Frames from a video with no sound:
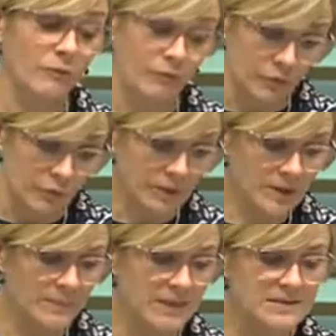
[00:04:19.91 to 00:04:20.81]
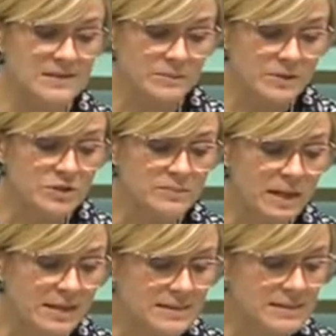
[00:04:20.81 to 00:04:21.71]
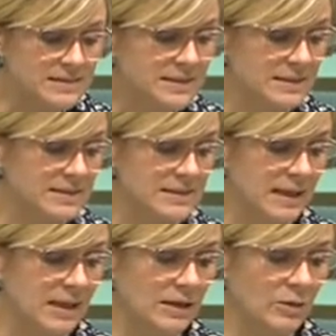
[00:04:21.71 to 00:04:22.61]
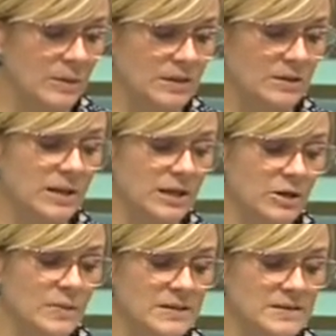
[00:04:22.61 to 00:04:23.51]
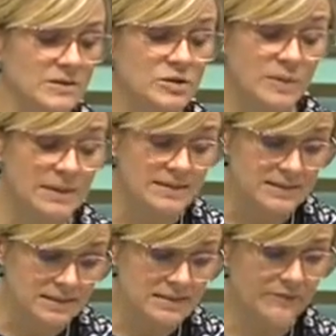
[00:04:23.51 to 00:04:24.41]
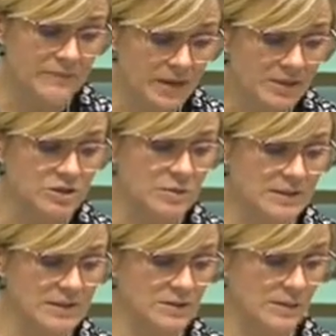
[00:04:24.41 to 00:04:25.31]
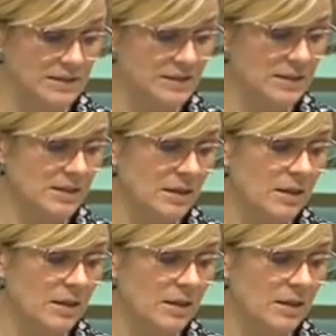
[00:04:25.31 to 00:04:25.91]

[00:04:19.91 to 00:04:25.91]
Further, in a submission made to the Senate Standing Committee on Economics on the 26th of March 2020,